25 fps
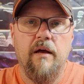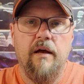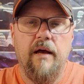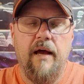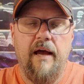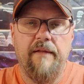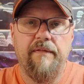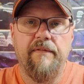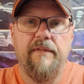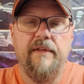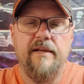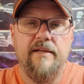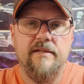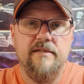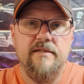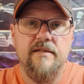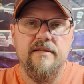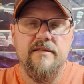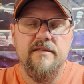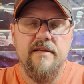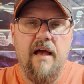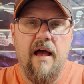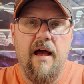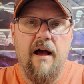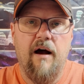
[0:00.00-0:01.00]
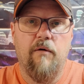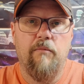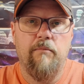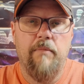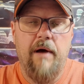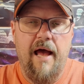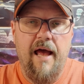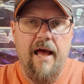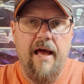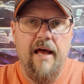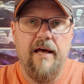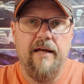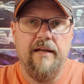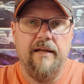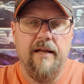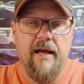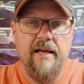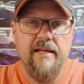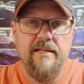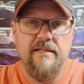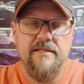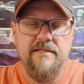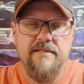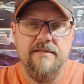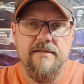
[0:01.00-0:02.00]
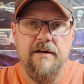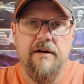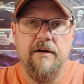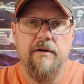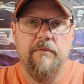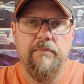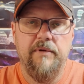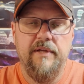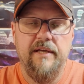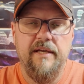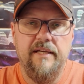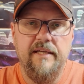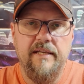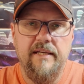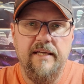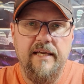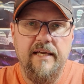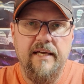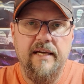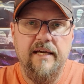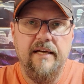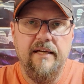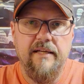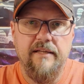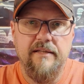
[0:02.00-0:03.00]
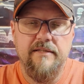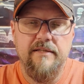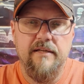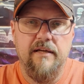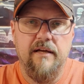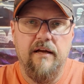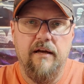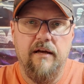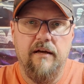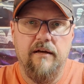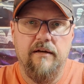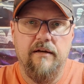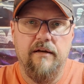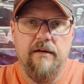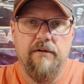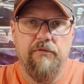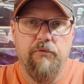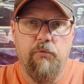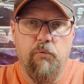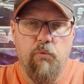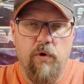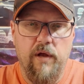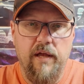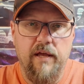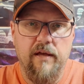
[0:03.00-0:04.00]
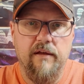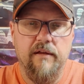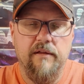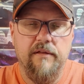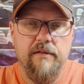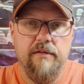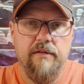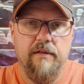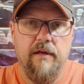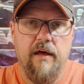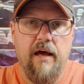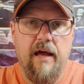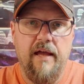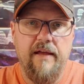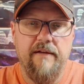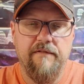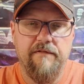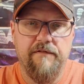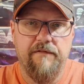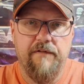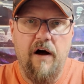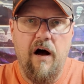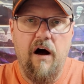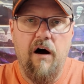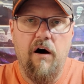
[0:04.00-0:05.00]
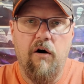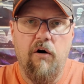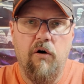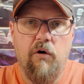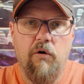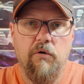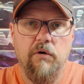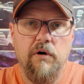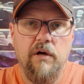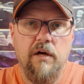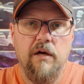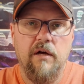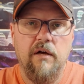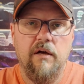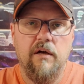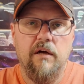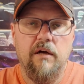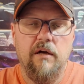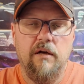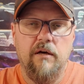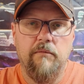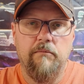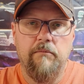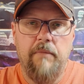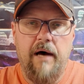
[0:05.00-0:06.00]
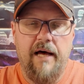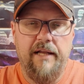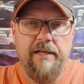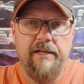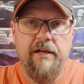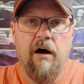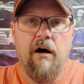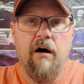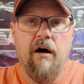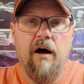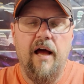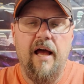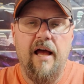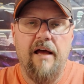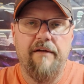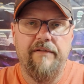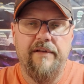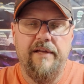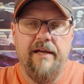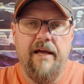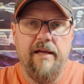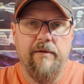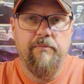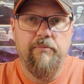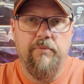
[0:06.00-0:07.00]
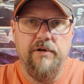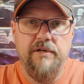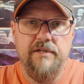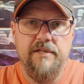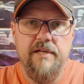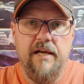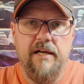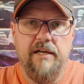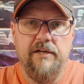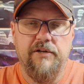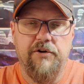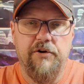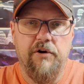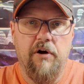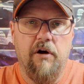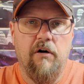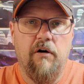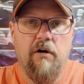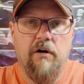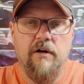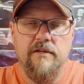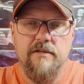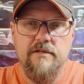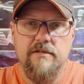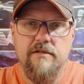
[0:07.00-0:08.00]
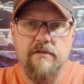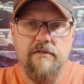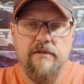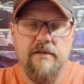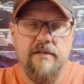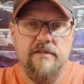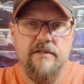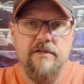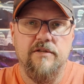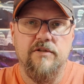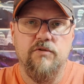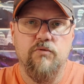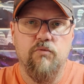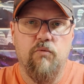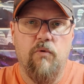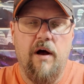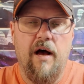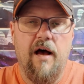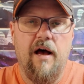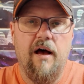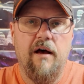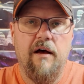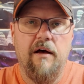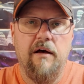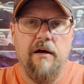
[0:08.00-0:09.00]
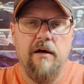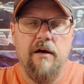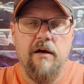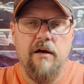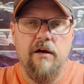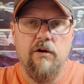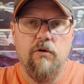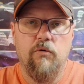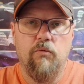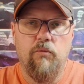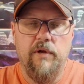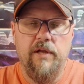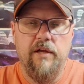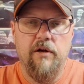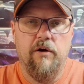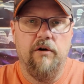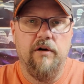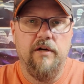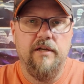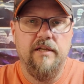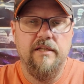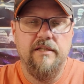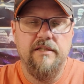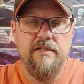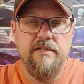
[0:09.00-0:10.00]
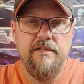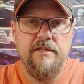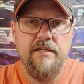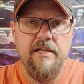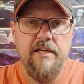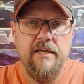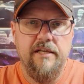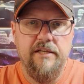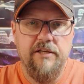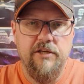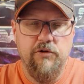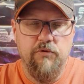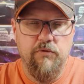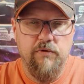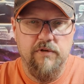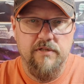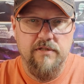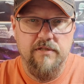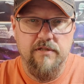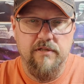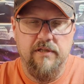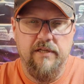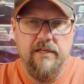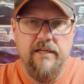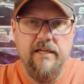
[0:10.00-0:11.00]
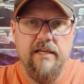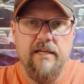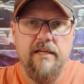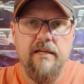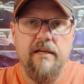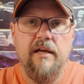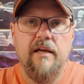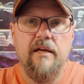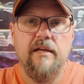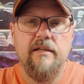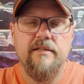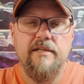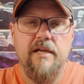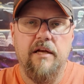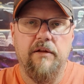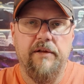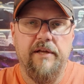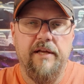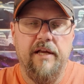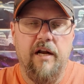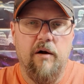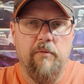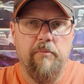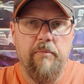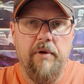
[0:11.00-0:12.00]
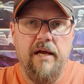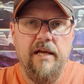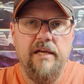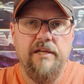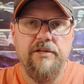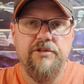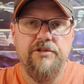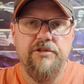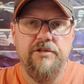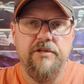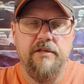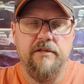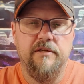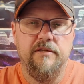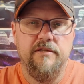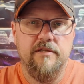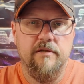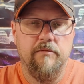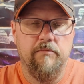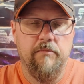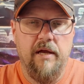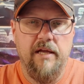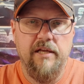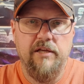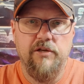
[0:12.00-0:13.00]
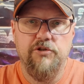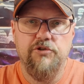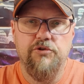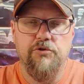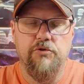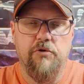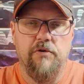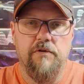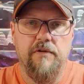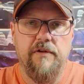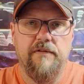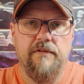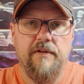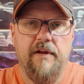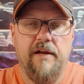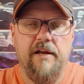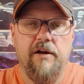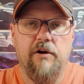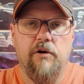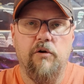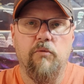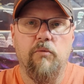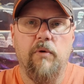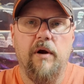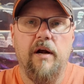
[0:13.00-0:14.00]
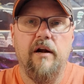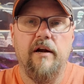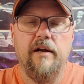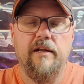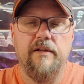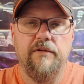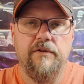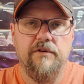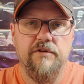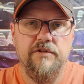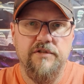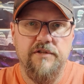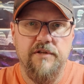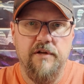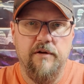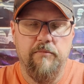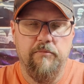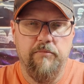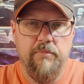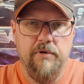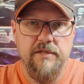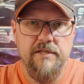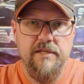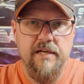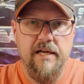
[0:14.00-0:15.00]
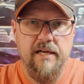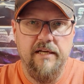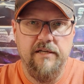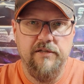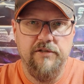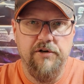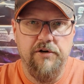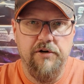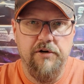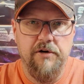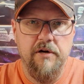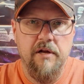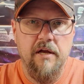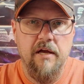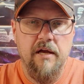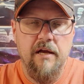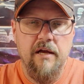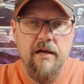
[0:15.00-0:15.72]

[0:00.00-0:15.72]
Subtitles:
And this is how bad a stump can get with a fall by not having protector on. So this is why we are continuously telling our patients to make sure that they are wearing their stump protector,